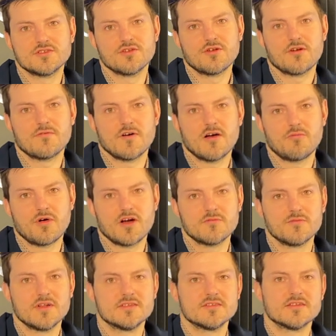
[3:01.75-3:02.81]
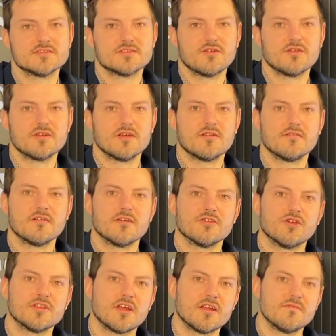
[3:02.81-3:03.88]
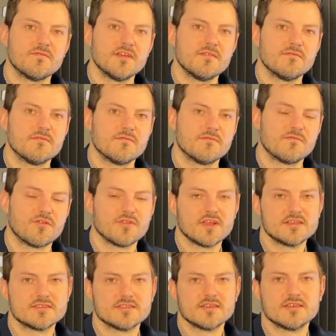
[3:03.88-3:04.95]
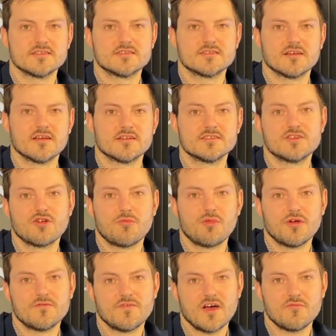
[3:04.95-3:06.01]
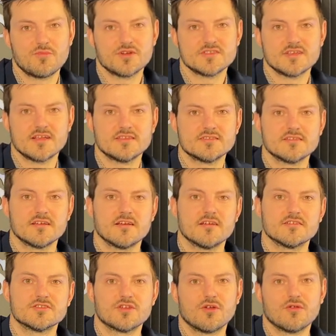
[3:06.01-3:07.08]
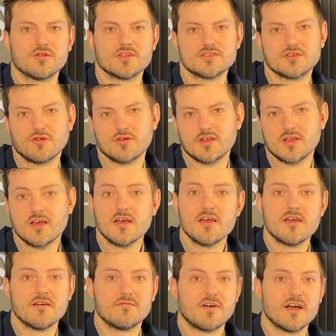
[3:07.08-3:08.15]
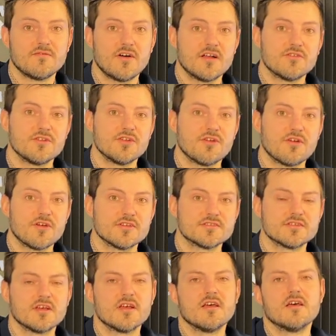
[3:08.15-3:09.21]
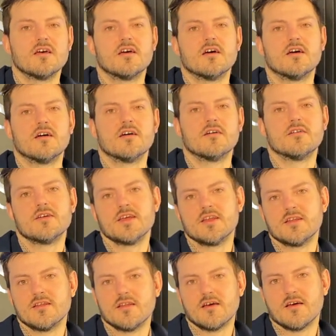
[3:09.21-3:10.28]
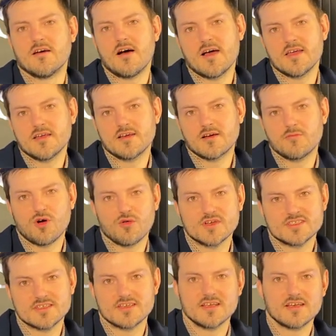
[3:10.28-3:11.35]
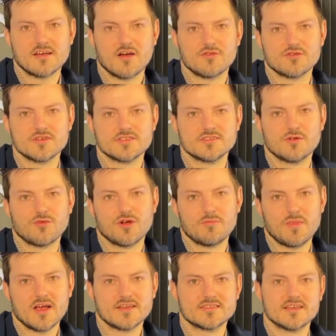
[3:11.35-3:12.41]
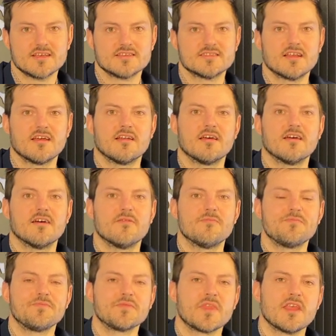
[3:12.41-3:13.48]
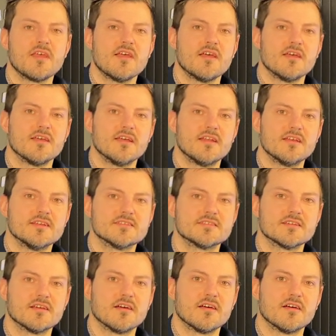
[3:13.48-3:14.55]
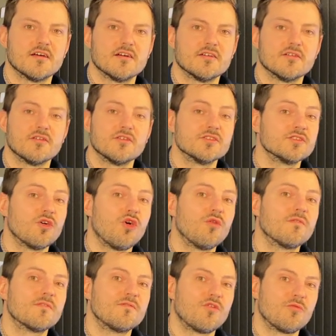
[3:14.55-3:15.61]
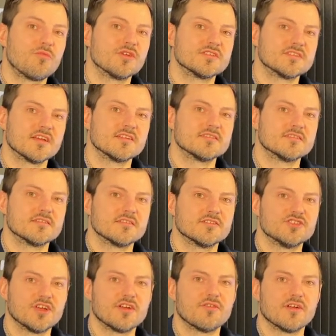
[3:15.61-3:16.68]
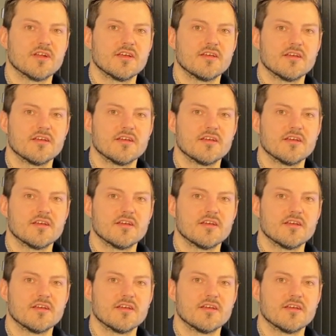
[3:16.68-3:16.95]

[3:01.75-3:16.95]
euro apartment in Estonia, notary fee for this is 0.5%, so it's only 500 euros. In high-income OECD countries, the World Bank says that it is over 4% generally.